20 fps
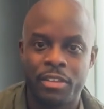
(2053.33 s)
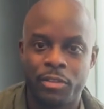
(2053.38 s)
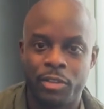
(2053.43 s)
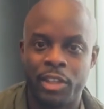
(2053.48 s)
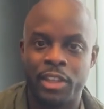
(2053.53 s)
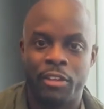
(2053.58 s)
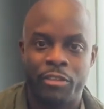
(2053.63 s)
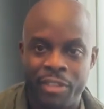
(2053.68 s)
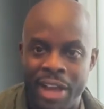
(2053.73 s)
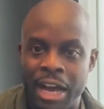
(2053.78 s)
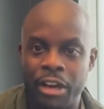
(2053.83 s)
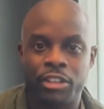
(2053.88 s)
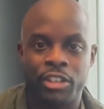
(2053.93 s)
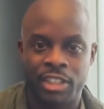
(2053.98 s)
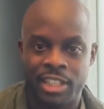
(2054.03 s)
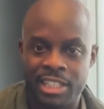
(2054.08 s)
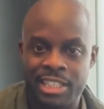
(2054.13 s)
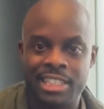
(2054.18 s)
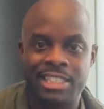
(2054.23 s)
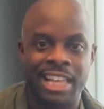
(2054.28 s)
For the
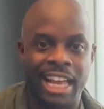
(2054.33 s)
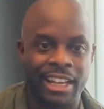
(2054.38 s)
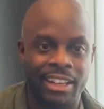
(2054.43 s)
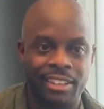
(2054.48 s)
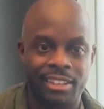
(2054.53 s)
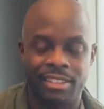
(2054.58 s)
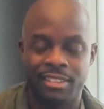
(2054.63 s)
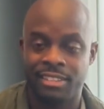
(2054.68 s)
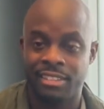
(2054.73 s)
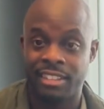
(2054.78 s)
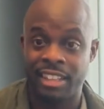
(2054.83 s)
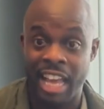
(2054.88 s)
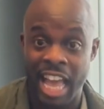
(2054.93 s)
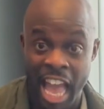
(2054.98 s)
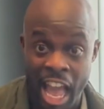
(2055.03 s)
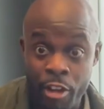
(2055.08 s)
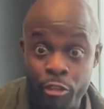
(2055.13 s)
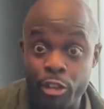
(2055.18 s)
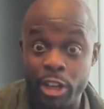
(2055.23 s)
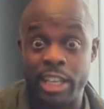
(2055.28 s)
founder, this is like
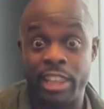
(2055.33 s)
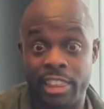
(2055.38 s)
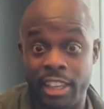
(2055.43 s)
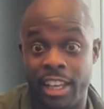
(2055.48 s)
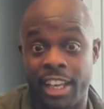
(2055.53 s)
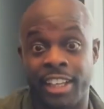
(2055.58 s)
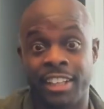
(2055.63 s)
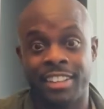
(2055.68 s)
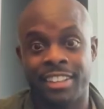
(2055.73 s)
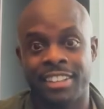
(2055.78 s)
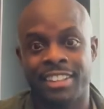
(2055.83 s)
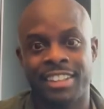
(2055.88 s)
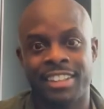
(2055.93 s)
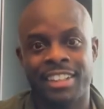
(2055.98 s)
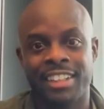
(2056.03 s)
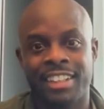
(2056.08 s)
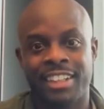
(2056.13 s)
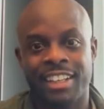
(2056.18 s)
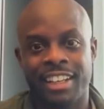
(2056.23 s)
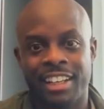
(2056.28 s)
everything.
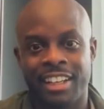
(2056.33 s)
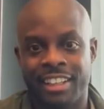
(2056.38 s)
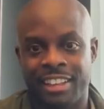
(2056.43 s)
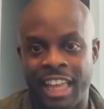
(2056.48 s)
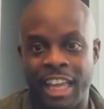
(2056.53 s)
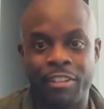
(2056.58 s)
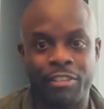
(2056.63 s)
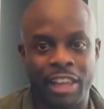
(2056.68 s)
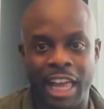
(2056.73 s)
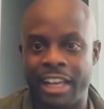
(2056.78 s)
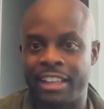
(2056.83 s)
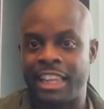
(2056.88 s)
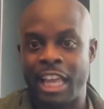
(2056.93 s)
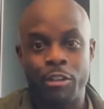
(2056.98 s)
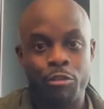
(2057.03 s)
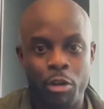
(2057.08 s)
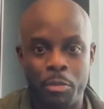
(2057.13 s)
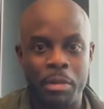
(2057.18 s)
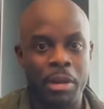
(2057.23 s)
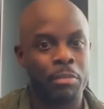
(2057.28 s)
They
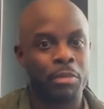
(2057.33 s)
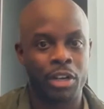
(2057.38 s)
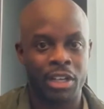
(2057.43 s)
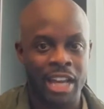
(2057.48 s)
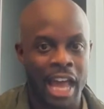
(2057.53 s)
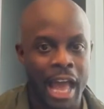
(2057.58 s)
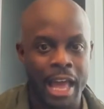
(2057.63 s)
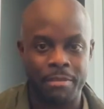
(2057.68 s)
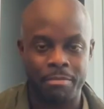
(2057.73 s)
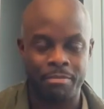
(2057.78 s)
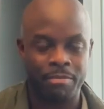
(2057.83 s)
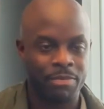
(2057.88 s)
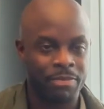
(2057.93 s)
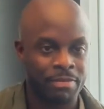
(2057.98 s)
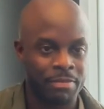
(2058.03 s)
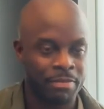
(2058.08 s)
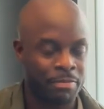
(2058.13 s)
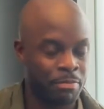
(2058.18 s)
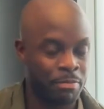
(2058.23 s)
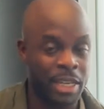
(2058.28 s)
remember not
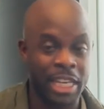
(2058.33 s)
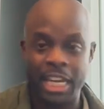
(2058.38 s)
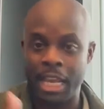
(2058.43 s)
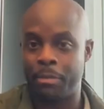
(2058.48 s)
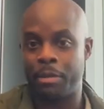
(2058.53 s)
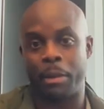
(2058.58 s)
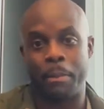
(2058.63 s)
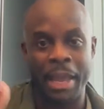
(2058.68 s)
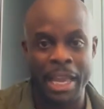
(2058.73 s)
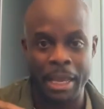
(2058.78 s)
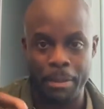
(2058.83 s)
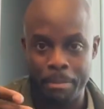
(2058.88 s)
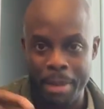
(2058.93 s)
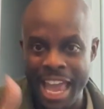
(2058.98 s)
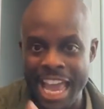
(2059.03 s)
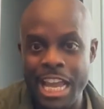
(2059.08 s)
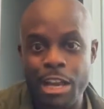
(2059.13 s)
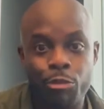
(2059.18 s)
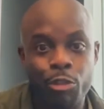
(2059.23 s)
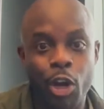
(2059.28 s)
being able to pay
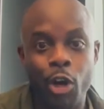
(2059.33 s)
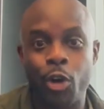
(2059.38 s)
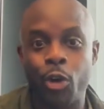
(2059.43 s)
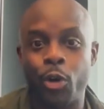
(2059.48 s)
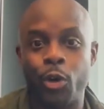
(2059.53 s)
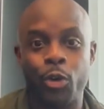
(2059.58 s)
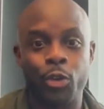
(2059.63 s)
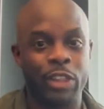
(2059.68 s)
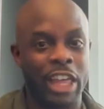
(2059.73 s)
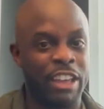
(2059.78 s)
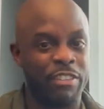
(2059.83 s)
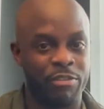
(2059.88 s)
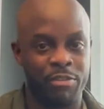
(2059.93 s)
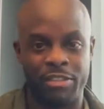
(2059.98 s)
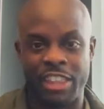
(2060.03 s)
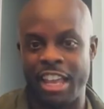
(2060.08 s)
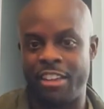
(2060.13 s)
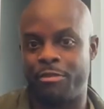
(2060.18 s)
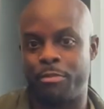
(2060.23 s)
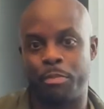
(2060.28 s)
payroll.
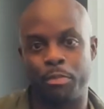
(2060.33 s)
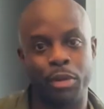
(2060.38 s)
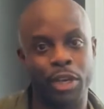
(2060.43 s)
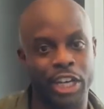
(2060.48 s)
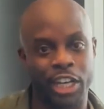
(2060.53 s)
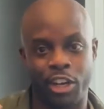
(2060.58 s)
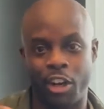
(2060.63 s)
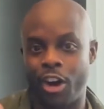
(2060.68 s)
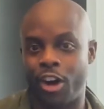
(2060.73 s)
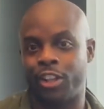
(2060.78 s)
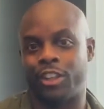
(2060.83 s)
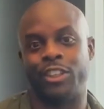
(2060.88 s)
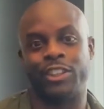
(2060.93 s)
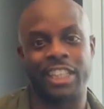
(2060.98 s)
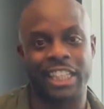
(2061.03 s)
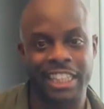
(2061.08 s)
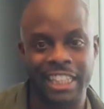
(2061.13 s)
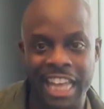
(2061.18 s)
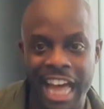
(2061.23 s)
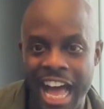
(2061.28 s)
They've put it all on
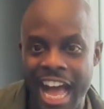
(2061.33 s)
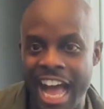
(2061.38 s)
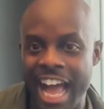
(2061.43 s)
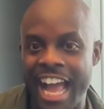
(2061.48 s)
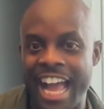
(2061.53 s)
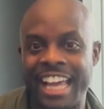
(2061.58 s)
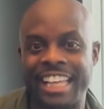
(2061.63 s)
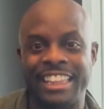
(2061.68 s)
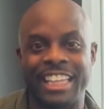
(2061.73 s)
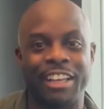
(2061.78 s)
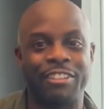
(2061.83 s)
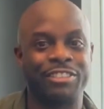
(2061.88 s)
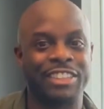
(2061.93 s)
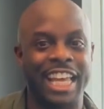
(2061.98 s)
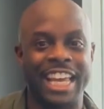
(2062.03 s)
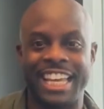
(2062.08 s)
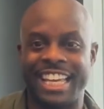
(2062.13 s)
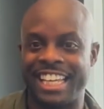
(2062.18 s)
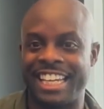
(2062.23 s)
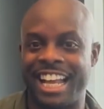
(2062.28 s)
the line. They've
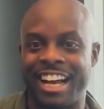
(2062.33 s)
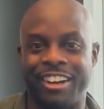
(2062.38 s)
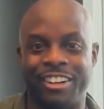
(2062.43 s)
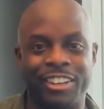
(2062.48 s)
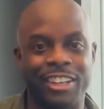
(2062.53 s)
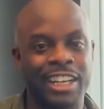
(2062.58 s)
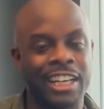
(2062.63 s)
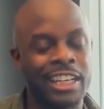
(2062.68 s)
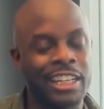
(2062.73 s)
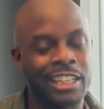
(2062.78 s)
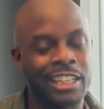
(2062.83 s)
taken out